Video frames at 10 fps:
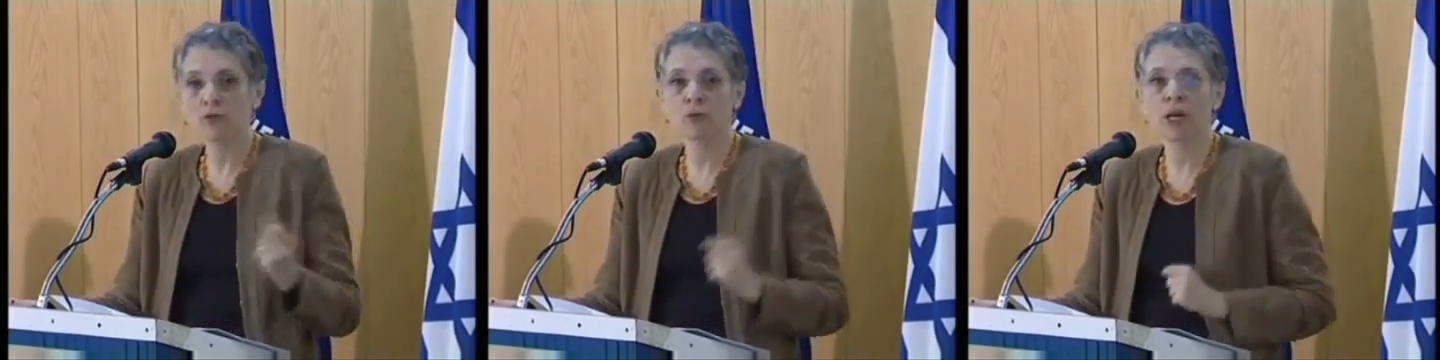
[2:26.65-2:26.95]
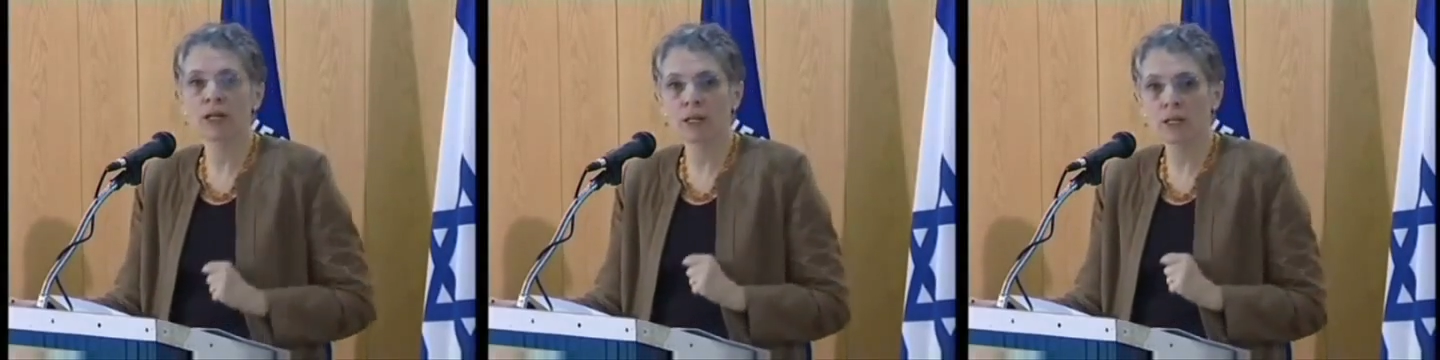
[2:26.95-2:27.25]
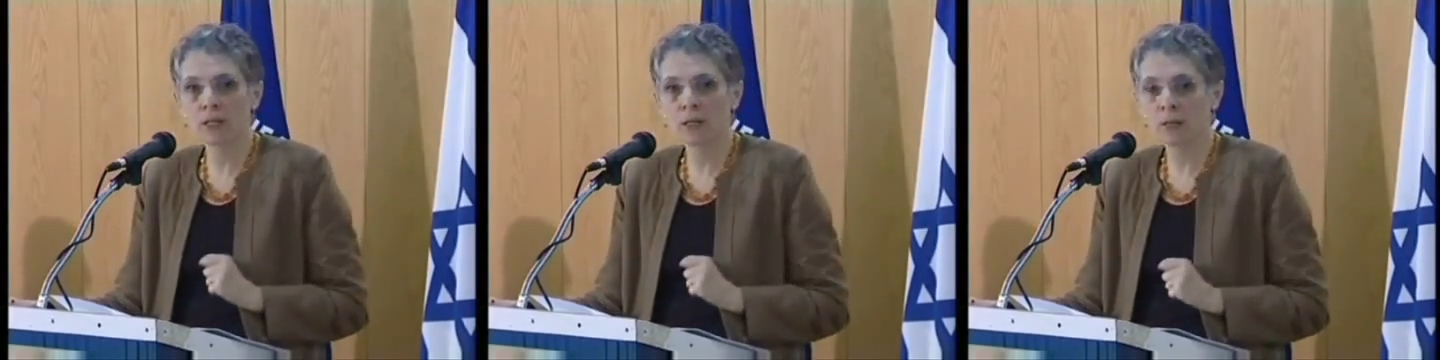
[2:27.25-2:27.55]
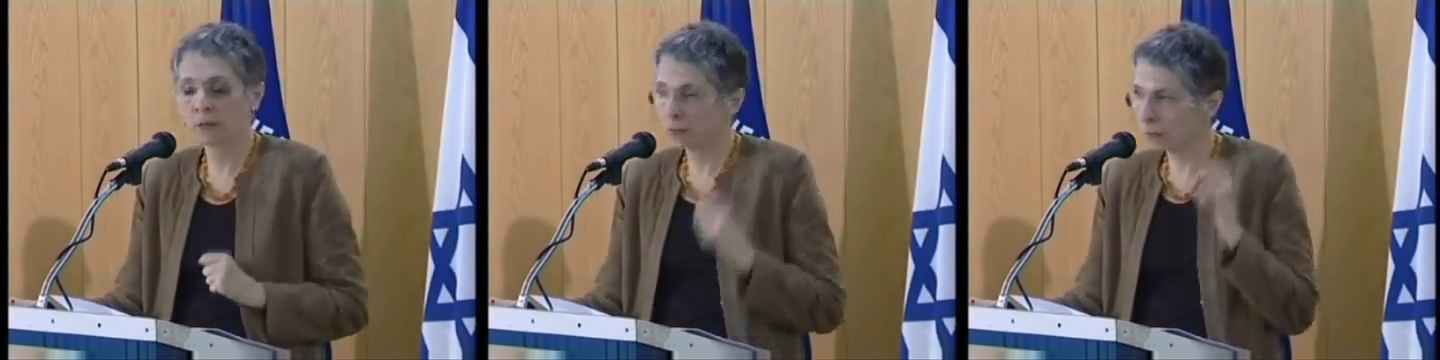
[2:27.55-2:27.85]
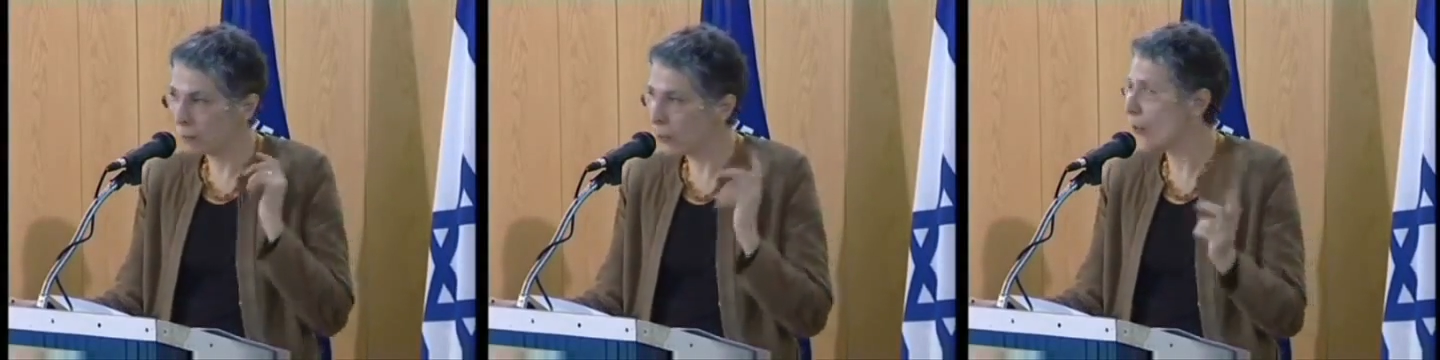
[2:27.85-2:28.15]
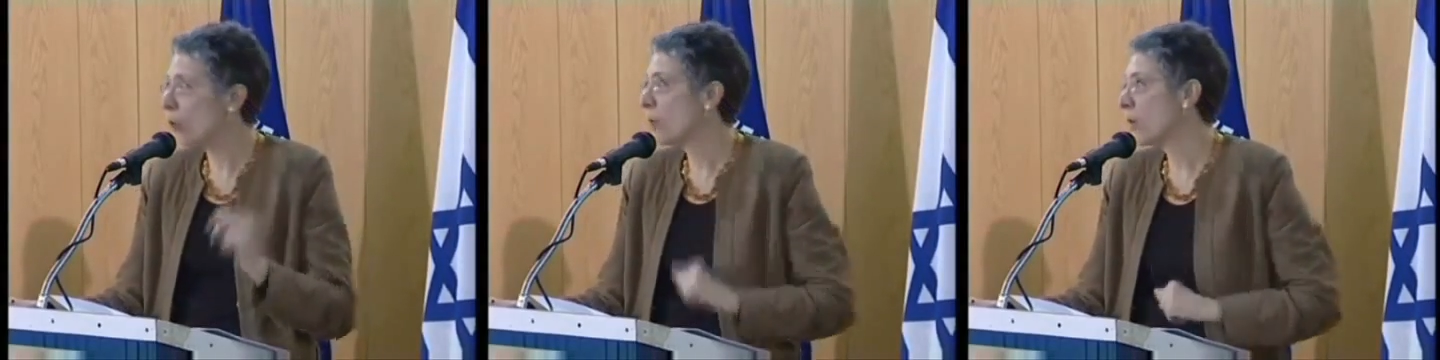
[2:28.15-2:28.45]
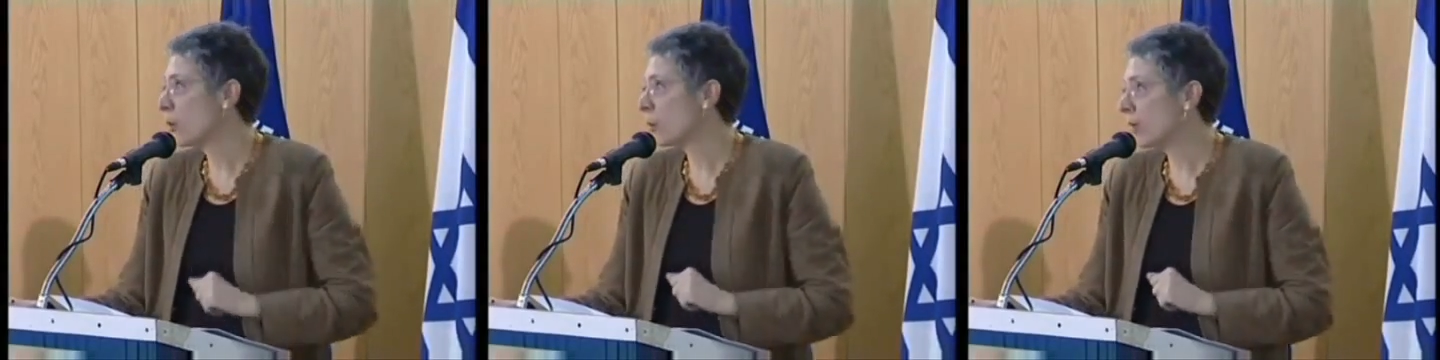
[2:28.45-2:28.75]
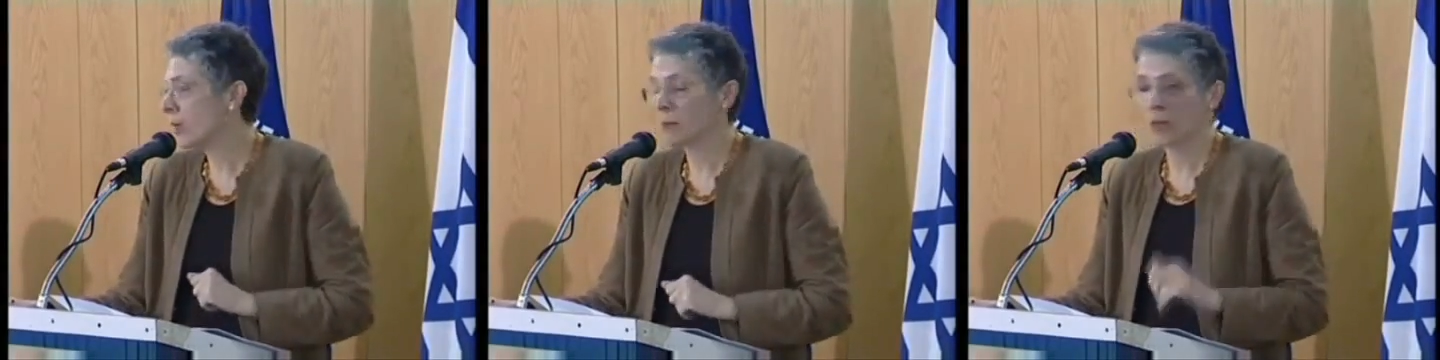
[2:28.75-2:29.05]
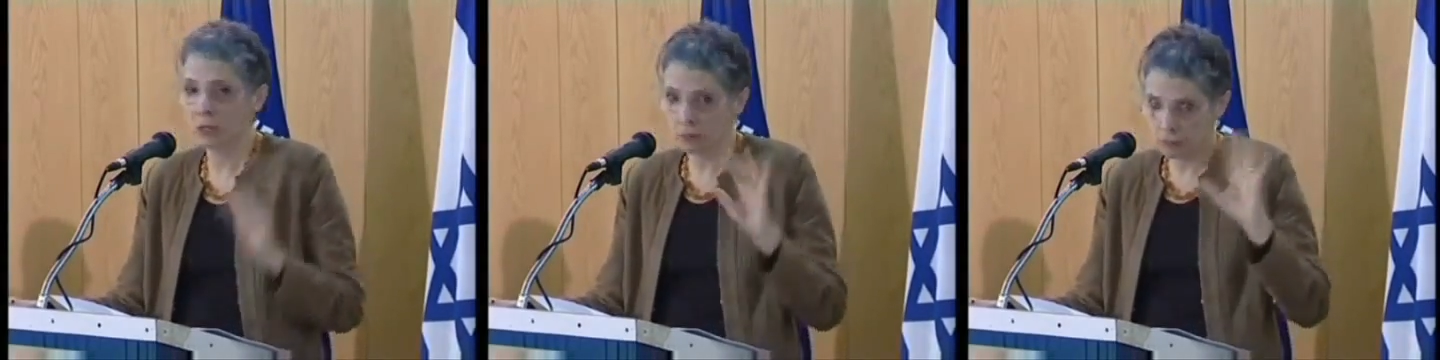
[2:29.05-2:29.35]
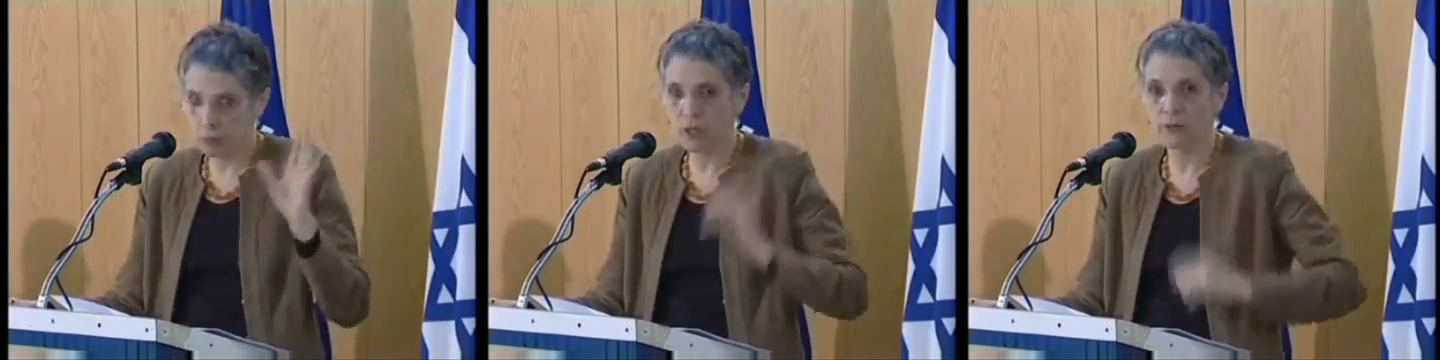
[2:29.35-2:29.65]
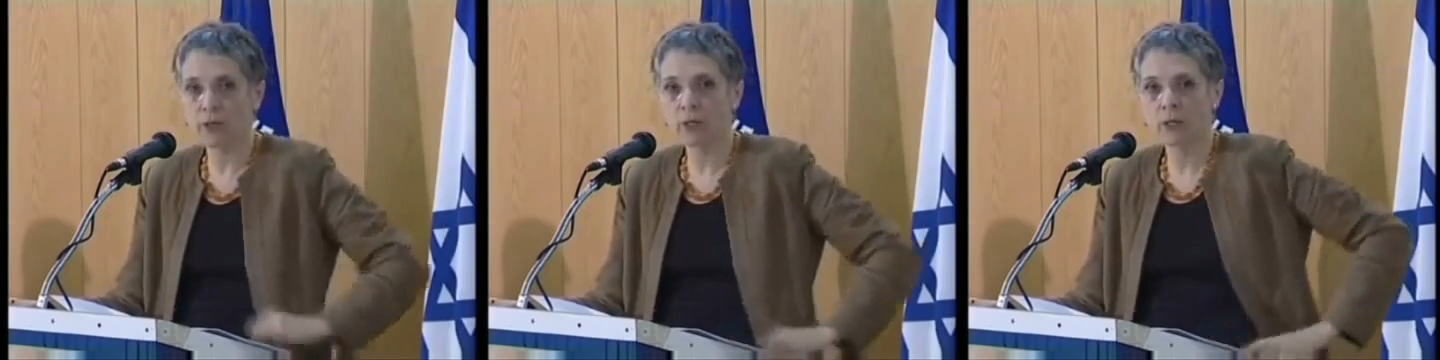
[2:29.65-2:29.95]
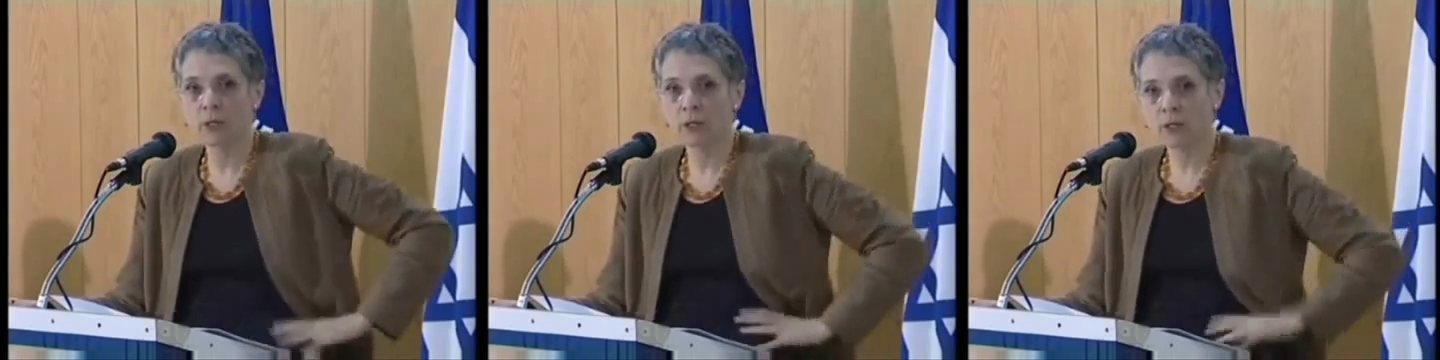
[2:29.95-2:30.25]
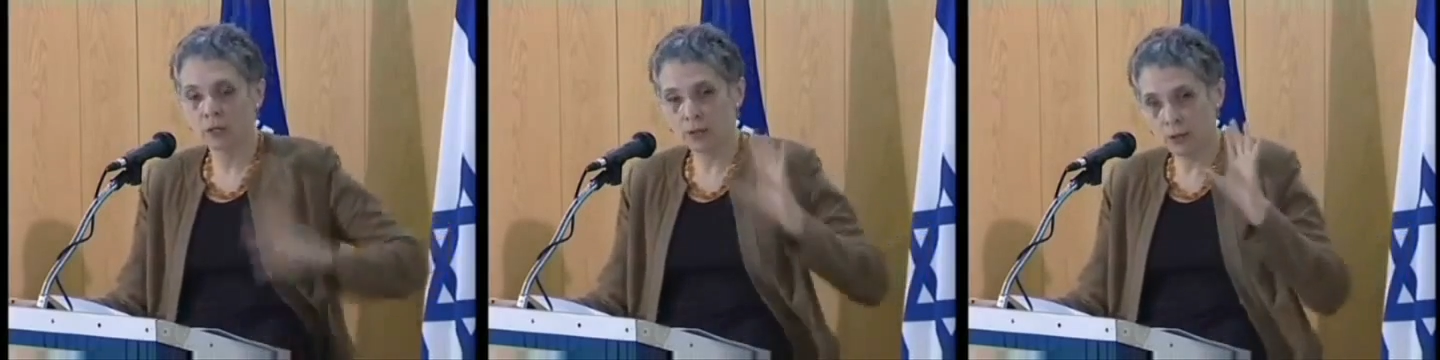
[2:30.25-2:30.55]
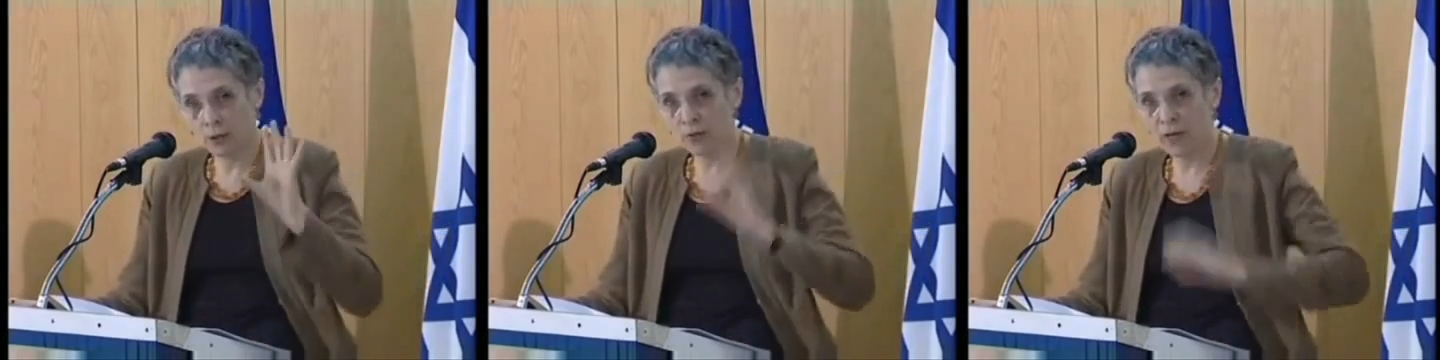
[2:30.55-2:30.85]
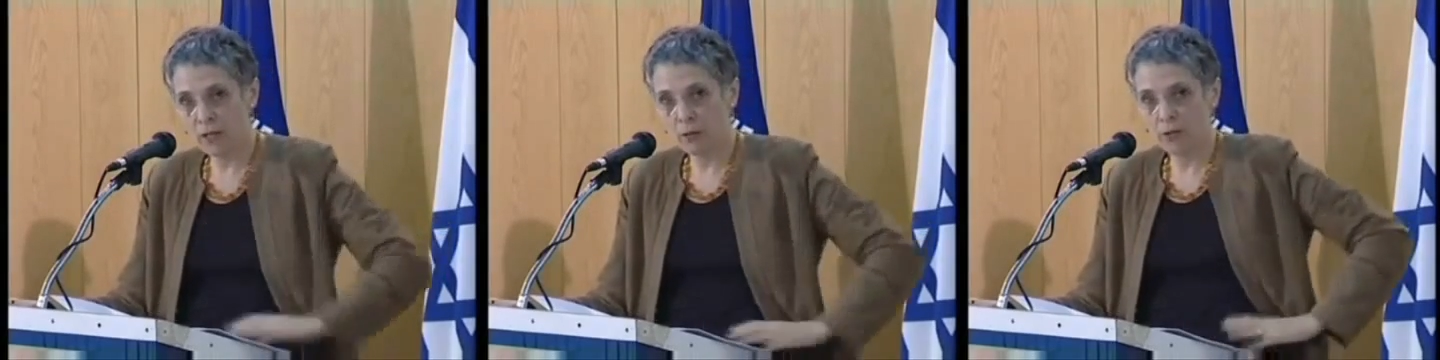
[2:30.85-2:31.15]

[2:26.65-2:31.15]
women's rights, monogamy, not polygamy, whatever, that those